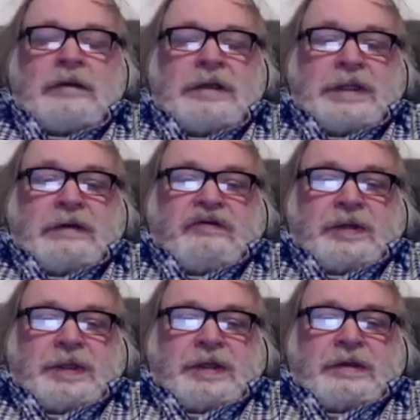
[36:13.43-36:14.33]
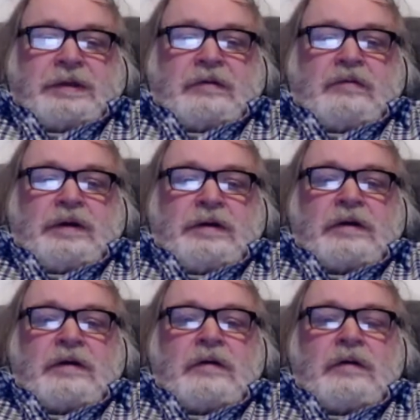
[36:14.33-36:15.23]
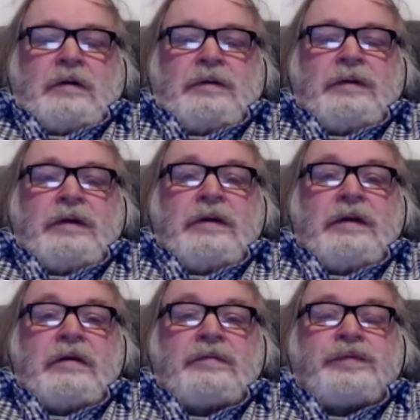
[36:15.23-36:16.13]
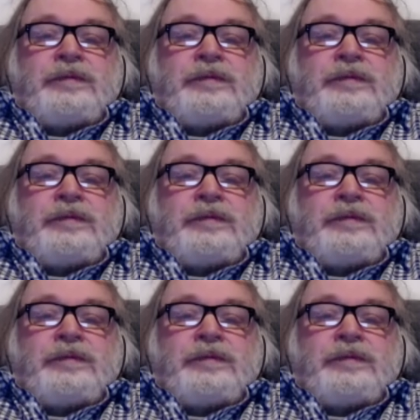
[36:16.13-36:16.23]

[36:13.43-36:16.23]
But it's interesting that her work on the